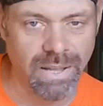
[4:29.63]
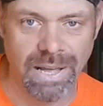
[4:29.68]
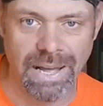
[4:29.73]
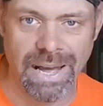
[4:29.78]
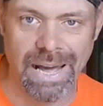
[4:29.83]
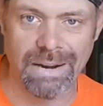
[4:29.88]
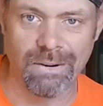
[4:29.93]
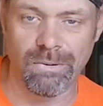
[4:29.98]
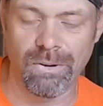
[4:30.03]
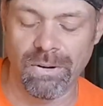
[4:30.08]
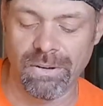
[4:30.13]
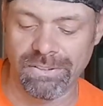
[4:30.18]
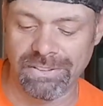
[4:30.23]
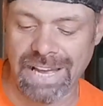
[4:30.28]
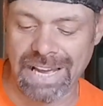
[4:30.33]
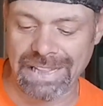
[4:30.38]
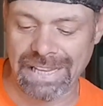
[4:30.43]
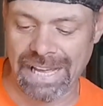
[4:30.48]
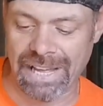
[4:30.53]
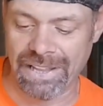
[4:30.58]
I don't know
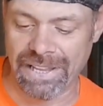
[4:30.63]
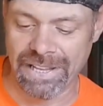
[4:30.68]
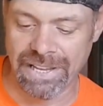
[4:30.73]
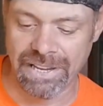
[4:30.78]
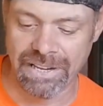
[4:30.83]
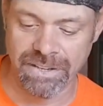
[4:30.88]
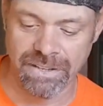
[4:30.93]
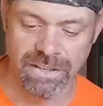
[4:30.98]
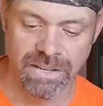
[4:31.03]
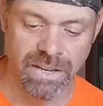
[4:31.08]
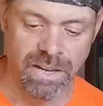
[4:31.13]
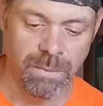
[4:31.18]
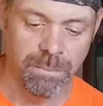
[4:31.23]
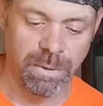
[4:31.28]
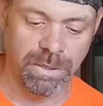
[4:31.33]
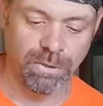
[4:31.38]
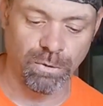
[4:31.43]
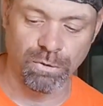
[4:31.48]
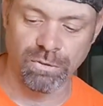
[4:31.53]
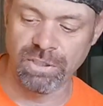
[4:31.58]
exactly how they get it,
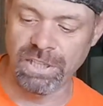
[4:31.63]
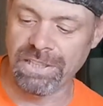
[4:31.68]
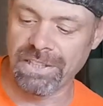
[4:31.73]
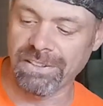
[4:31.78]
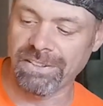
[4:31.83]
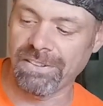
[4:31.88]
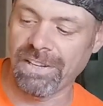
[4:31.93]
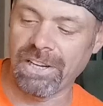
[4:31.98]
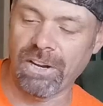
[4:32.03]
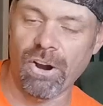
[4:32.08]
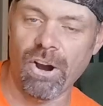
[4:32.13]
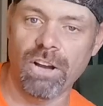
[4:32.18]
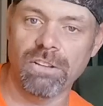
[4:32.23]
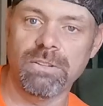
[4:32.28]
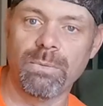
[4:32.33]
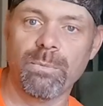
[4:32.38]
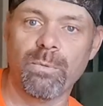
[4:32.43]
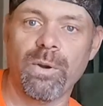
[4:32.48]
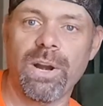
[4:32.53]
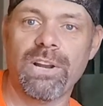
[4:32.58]
but you'll see this like
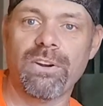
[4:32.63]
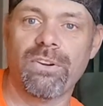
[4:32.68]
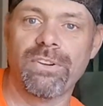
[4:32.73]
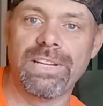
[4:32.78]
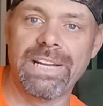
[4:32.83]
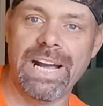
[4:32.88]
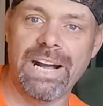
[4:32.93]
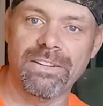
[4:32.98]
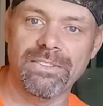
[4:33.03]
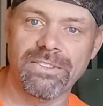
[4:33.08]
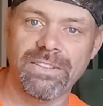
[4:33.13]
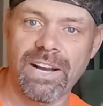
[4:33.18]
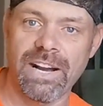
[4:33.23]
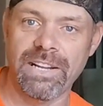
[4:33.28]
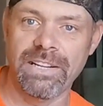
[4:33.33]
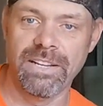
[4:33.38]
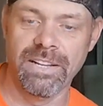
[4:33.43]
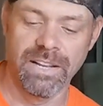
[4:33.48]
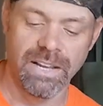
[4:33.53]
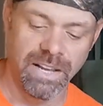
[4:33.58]
awesome grain on the
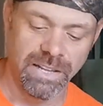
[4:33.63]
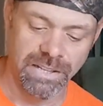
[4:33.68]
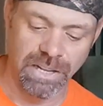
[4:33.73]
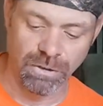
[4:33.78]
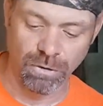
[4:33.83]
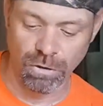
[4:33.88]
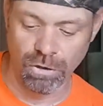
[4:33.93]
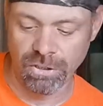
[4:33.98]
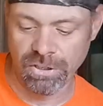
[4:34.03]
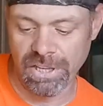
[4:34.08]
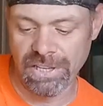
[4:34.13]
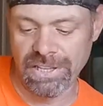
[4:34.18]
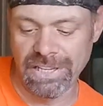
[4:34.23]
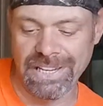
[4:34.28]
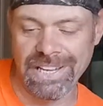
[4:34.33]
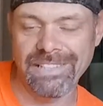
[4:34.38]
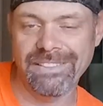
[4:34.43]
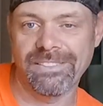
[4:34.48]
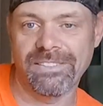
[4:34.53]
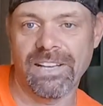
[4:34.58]
outside, and you'll look in the
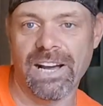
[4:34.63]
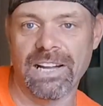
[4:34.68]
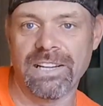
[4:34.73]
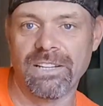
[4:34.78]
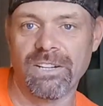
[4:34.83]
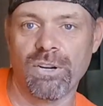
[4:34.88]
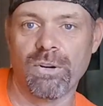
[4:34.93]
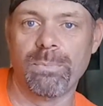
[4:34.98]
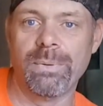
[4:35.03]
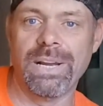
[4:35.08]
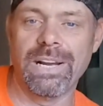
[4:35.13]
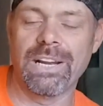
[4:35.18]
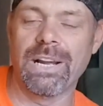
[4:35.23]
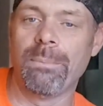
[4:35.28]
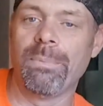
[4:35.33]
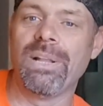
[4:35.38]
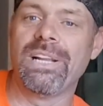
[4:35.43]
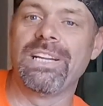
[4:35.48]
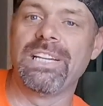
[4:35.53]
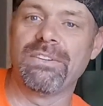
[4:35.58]
inside and it'll be a
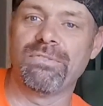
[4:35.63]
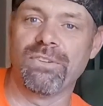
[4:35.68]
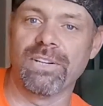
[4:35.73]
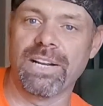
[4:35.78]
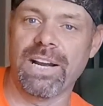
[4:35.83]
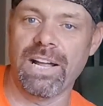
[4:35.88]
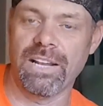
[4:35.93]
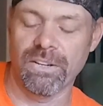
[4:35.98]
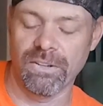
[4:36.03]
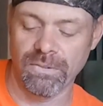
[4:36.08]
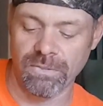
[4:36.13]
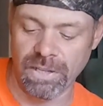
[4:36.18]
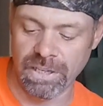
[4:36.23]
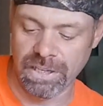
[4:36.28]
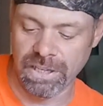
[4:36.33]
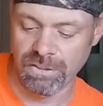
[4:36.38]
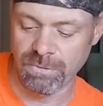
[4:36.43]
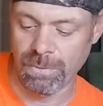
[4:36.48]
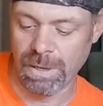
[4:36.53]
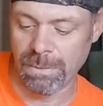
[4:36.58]
completely different color. Like
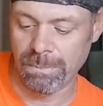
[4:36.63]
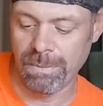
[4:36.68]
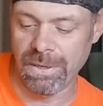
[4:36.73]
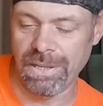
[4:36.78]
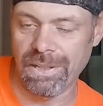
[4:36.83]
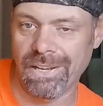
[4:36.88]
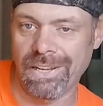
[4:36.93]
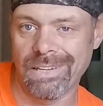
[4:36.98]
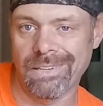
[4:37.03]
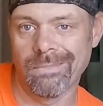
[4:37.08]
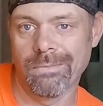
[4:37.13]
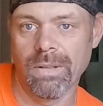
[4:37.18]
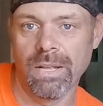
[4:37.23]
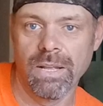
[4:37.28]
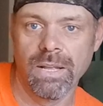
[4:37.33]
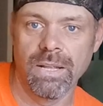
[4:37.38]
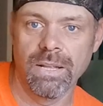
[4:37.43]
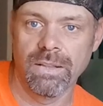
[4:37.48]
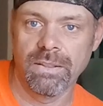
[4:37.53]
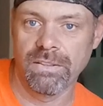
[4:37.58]
this might be like
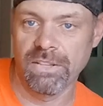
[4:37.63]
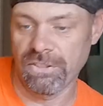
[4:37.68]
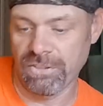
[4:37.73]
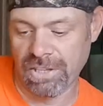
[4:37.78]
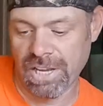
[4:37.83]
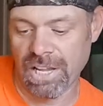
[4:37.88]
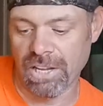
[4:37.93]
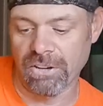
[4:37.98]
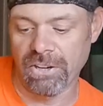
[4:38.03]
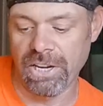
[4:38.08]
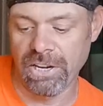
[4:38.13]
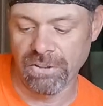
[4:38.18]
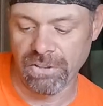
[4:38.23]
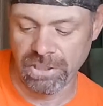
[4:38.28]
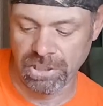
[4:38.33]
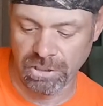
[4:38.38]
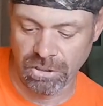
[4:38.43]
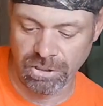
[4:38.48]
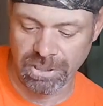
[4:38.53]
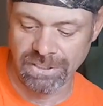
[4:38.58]
this color here, then
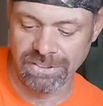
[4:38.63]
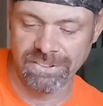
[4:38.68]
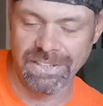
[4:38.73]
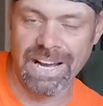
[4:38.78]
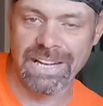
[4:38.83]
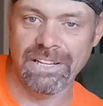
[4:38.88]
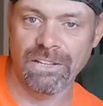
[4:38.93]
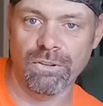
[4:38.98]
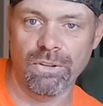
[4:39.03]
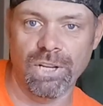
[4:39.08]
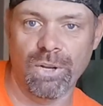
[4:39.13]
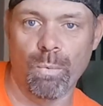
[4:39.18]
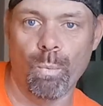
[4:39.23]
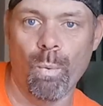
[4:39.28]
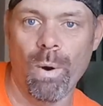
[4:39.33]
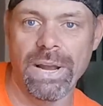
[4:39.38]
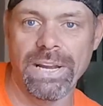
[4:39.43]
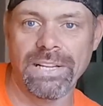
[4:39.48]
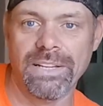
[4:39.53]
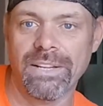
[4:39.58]
you look inside and it's like
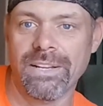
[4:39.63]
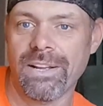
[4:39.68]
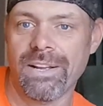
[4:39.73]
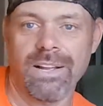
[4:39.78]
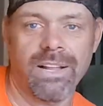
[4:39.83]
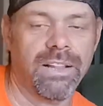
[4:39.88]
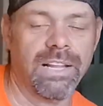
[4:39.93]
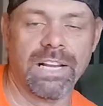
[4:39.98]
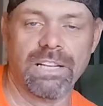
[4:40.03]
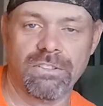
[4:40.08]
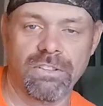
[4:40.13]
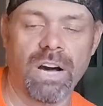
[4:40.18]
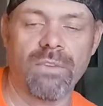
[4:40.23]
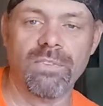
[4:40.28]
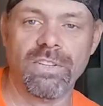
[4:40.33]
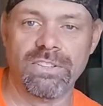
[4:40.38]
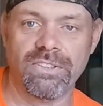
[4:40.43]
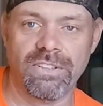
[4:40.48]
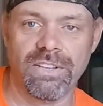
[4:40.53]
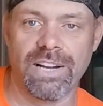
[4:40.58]
white. Like it's
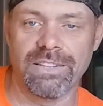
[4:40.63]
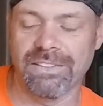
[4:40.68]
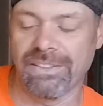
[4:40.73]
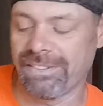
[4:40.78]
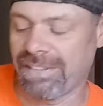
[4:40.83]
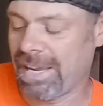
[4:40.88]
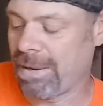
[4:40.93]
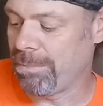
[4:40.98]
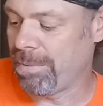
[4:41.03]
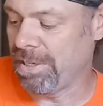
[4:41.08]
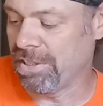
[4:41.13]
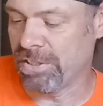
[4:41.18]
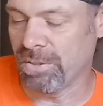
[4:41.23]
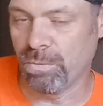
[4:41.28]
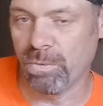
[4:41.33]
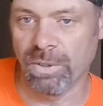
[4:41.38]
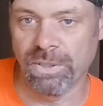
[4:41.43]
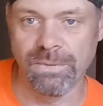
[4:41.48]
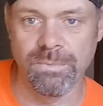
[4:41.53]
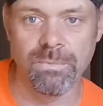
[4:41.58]
obviously not the same piece of
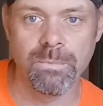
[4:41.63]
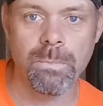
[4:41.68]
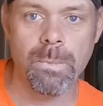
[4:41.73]
wood.